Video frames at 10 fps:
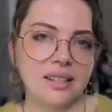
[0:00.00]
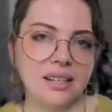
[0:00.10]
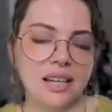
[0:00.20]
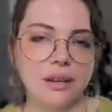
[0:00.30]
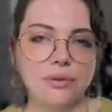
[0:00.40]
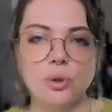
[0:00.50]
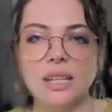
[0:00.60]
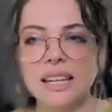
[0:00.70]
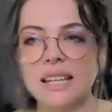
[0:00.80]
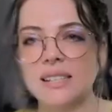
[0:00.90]
If you
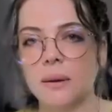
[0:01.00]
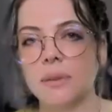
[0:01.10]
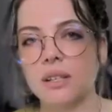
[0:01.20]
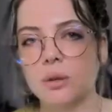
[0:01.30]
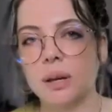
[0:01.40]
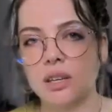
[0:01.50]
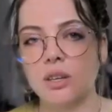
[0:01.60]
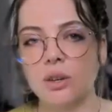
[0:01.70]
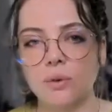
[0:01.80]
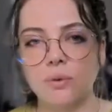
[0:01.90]
need something to make
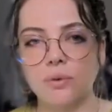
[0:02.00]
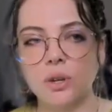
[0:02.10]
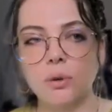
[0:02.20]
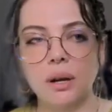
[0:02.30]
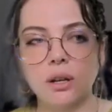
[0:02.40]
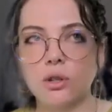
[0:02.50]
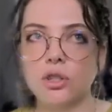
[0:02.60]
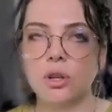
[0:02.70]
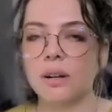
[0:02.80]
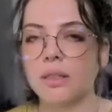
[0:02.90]
you feel better because you
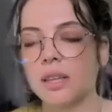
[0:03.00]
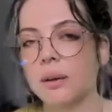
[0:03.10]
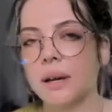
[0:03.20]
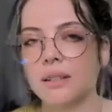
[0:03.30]
don't want to think about